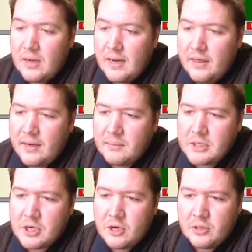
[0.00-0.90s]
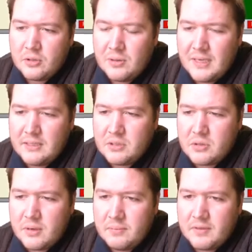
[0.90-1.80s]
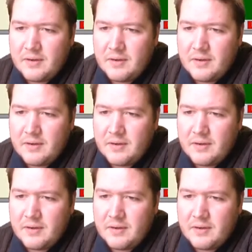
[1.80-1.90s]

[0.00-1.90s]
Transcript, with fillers: I think I'm just going to lead trumps.